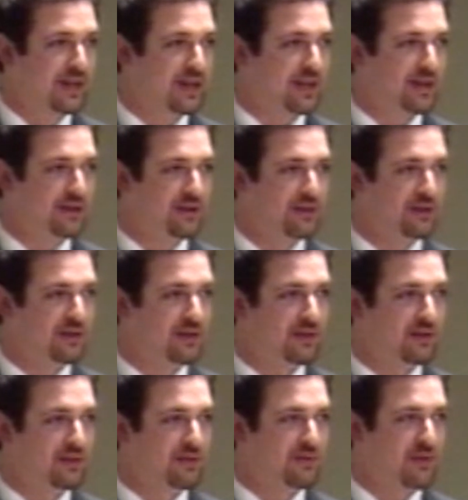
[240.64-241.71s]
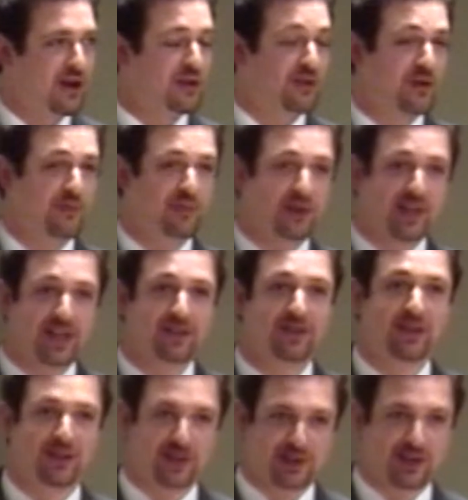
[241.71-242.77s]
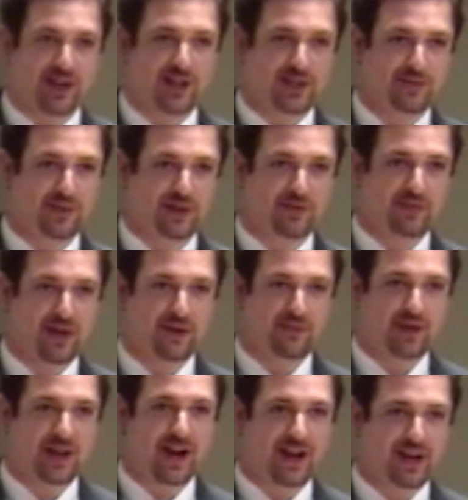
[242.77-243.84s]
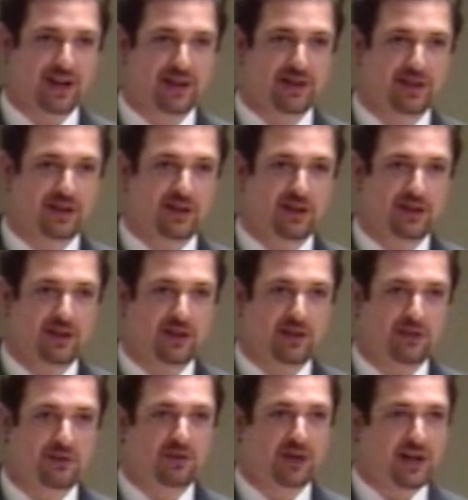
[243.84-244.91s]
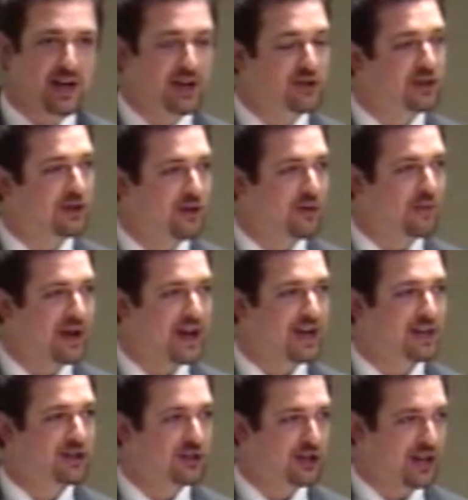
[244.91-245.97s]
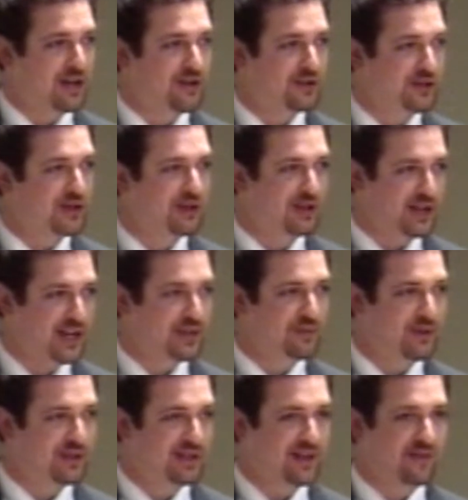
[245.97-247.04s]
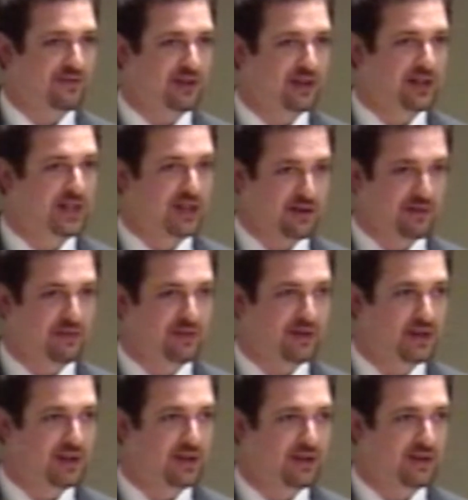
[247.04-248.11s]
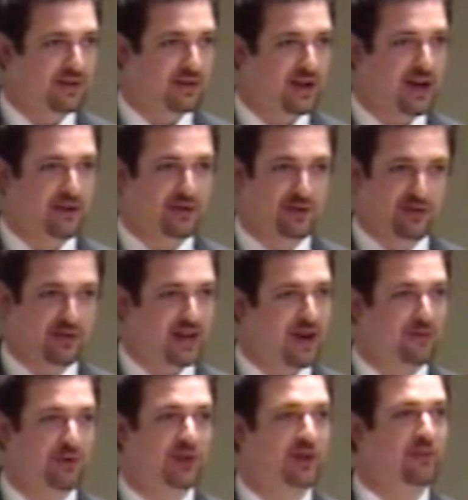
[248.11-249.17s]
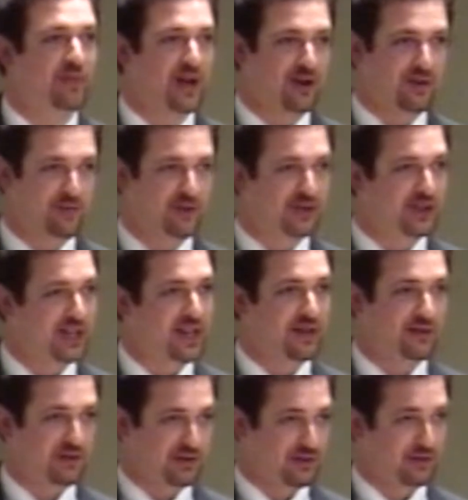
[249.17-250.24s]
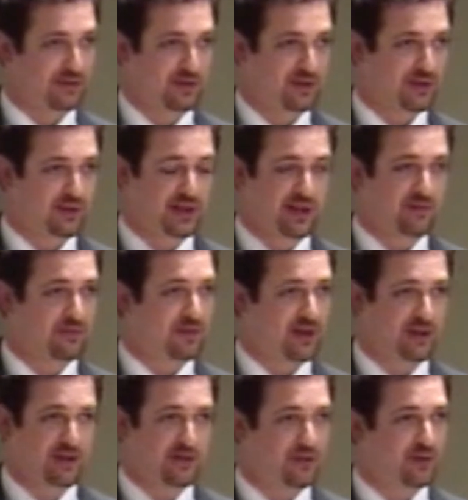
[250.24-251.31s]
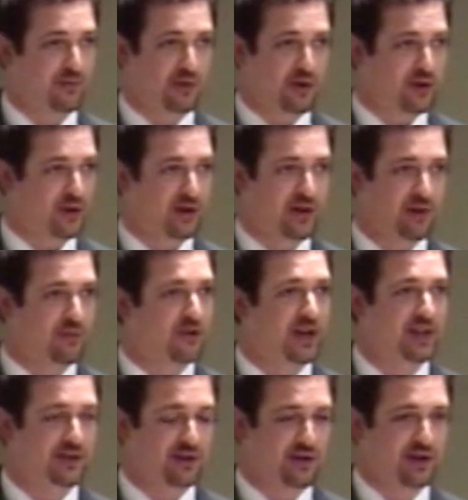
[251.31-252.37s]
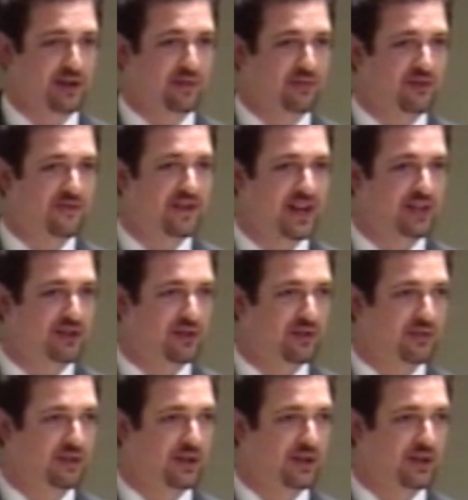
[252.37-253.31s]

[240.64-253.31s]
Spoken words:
And while you complain that the assessments may be high, you can actually go back and challenge your assessments every year. How do you do that? With comparable sales that either a broker or appraiser can provide you.